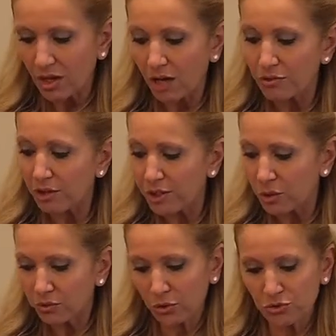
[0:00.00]
Our very
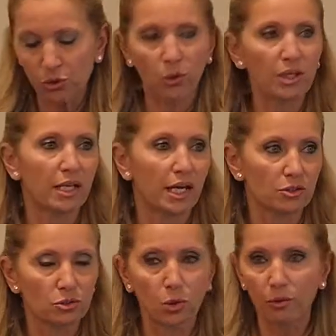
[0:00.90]
own nurse
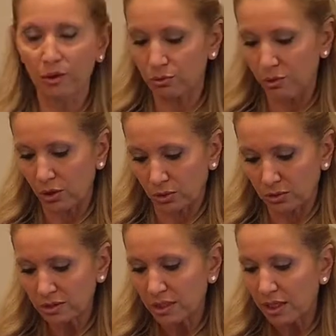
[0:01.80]
coordinator, Tori
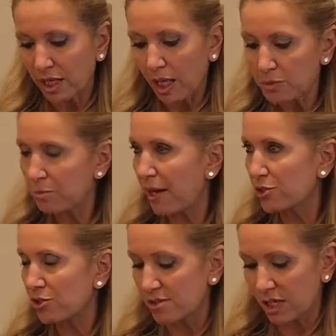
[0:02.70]
Kroll, helps
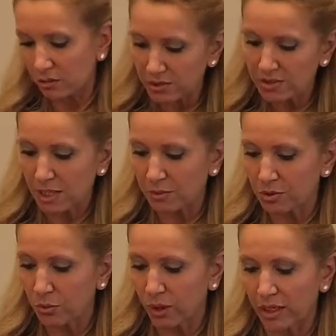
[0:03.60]
patients every step of
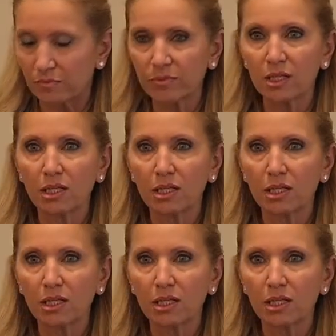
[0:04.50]
the way,